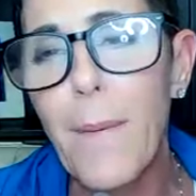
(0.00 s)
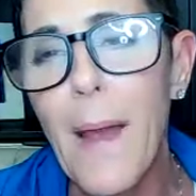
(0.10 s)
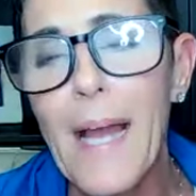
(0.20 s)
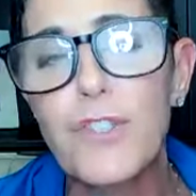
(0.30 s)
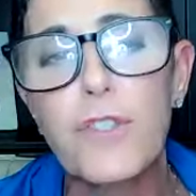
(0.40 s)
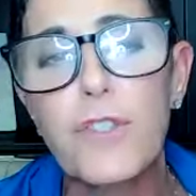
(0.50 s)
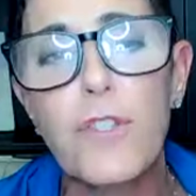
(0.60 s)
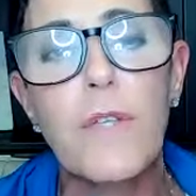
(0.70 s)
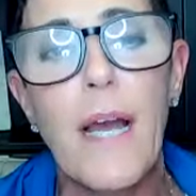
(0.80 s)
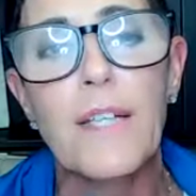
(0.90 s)
patch.
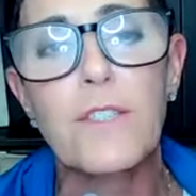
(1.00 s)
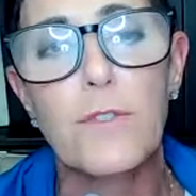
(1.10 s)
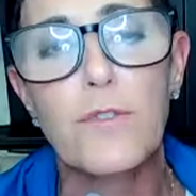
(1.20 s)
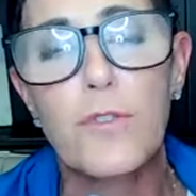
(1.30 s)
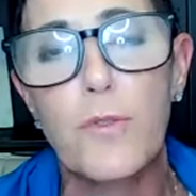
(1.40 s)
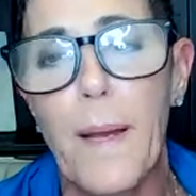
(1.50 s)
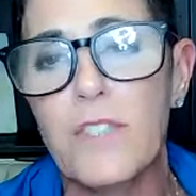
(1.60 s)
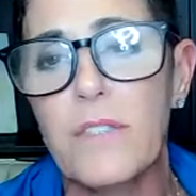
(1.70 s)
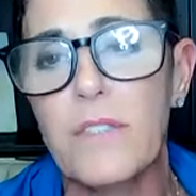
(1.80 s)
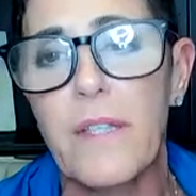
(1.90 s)
You guys, those two
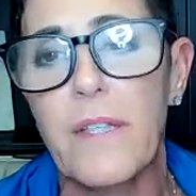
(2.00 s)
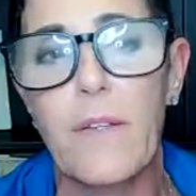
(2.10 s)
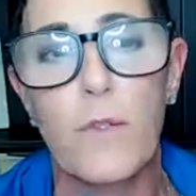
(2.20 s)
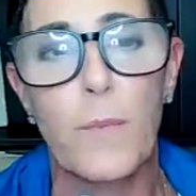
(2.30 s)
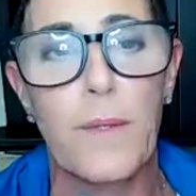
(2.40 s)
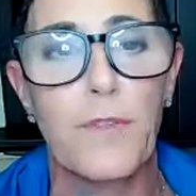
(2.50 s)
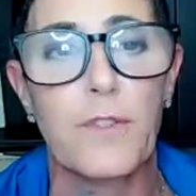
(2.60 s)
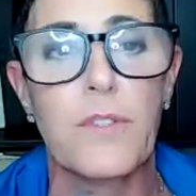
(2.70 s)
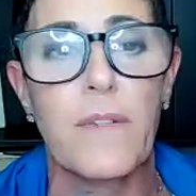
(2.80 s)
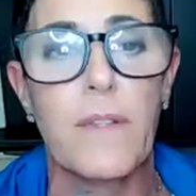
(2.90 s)
patches together, refer
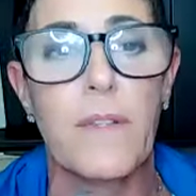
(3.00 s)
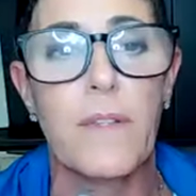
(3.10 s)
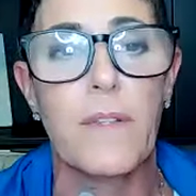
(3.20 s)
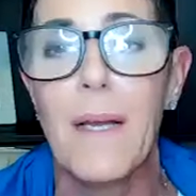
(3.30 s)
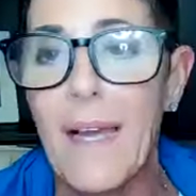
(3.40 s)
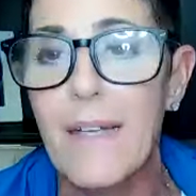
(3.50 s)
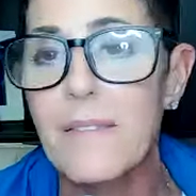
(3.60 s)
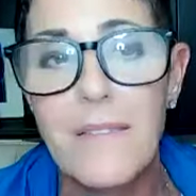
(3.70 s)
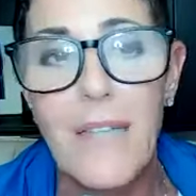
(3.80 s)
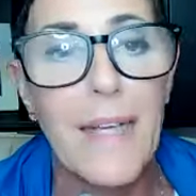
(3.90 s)
to them as
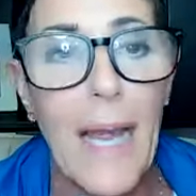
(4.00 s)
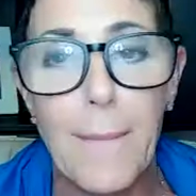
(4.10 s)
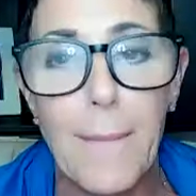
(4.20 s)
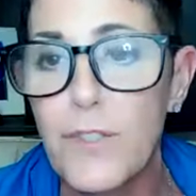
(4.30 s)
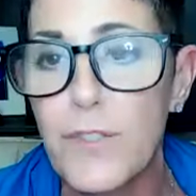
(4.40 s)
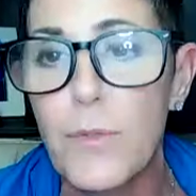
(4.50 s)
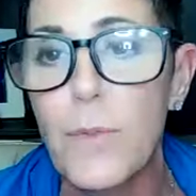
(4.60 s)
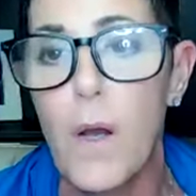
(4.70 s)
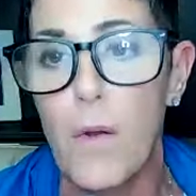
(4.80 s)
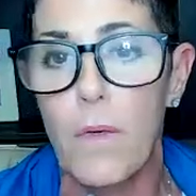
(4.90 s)
the dynamic
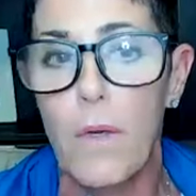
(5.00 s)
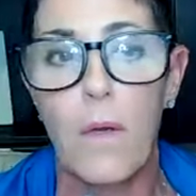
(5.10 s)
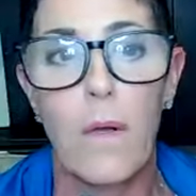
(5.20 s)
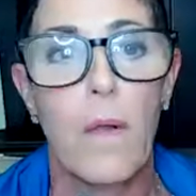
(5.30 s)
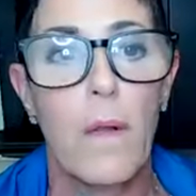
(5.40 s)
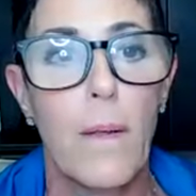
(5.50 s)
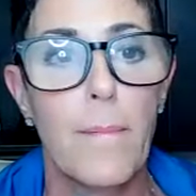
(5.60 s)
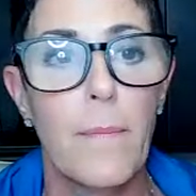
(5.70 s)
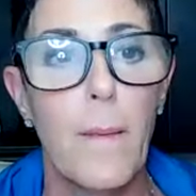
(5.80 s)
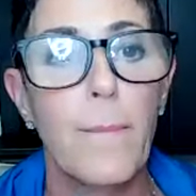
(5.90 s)
duo.
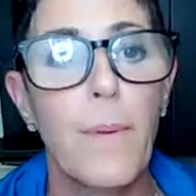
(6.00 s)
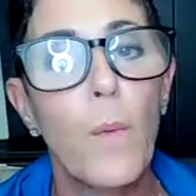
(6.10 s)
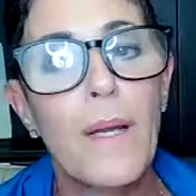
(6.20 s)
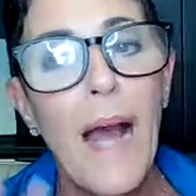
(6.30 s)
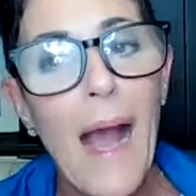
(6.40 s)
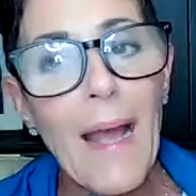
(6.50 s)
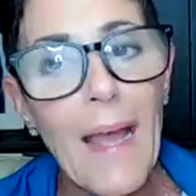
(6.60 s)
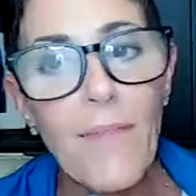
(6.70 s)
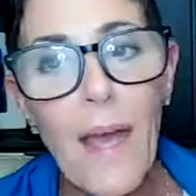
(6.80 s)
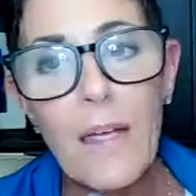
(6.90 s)
But when I
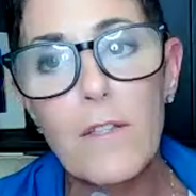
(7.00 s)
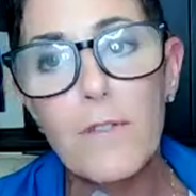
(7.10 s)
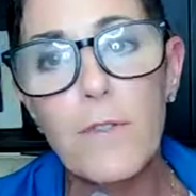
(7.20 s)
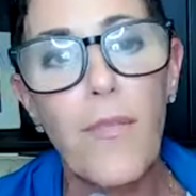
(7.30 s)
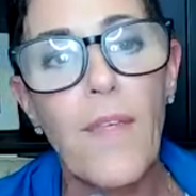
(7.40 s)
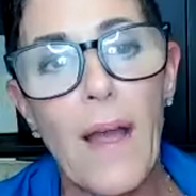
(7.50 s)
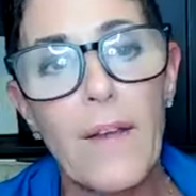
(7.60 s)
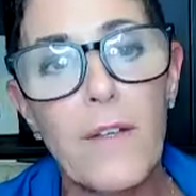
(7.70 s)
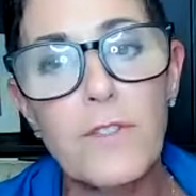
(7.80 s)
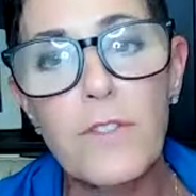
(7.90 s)
add that
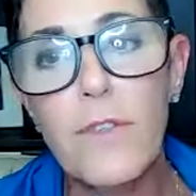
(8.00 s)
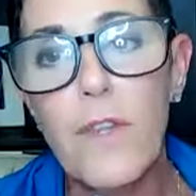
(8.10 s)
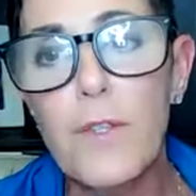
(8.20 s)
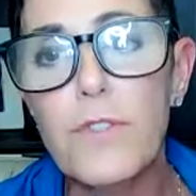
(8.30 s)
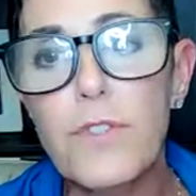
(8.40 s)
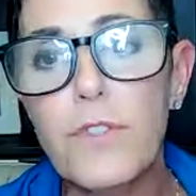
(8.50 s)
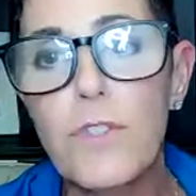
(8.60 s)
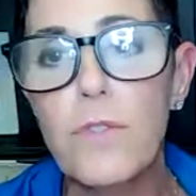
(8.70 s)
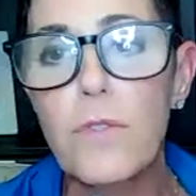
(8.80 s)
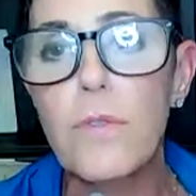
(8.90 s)
glutathione to those
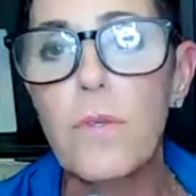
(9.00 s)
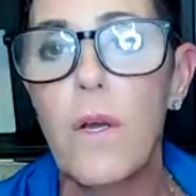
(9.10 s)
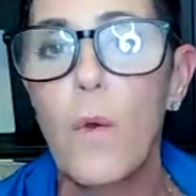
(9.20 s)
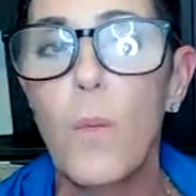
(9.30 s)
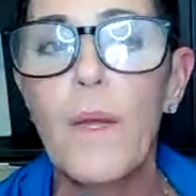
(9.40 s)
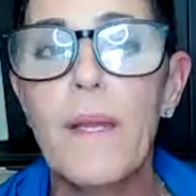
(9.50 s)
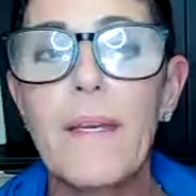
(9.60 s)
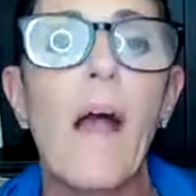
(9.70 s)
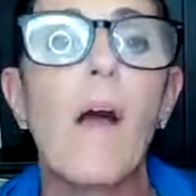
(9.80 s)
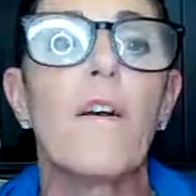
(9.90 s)
two, we
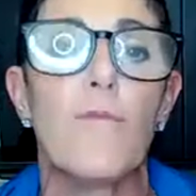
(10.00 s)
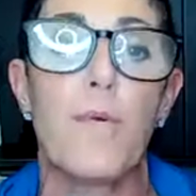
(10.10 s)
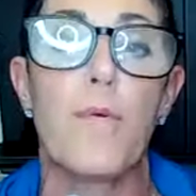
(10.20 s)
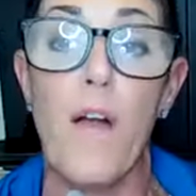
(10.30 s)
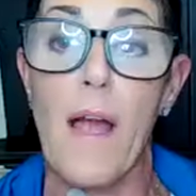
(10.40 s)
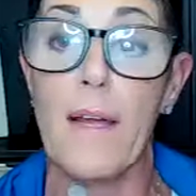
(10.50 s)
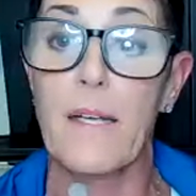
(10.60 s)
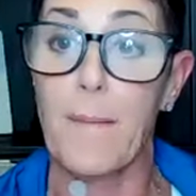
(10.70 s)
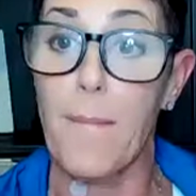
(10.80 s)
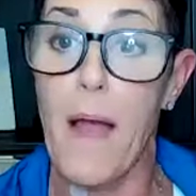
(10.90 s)
now have
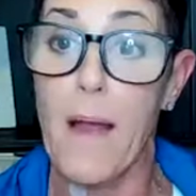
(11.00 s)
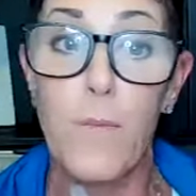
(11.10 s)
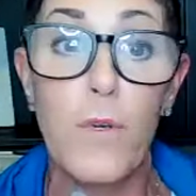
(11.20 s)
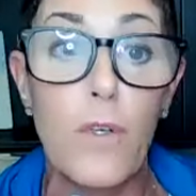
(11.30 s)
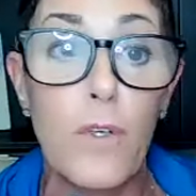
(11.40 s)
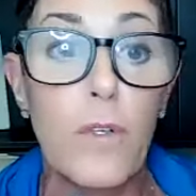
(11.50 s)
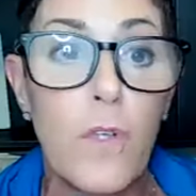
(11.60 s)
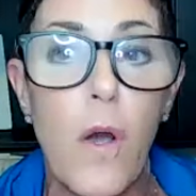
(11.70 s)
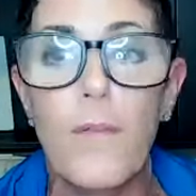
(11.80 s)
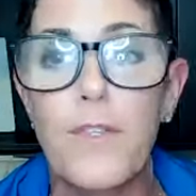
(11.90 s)
provided, in my world,
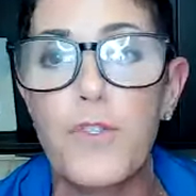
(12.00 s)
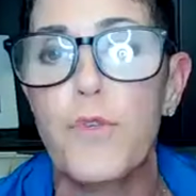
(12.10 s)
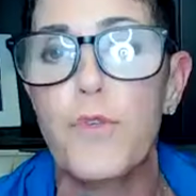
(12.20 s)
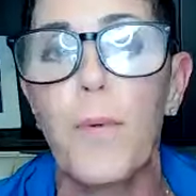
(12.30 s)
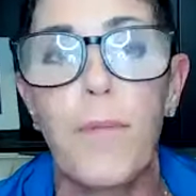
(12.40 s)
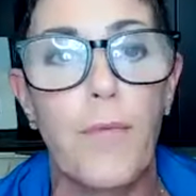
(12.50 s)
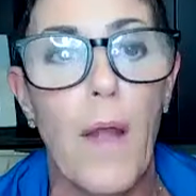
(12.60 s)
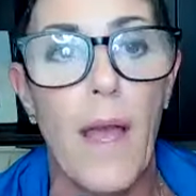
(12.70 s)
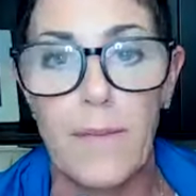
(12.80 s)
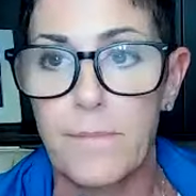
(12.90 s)
called the triple threat.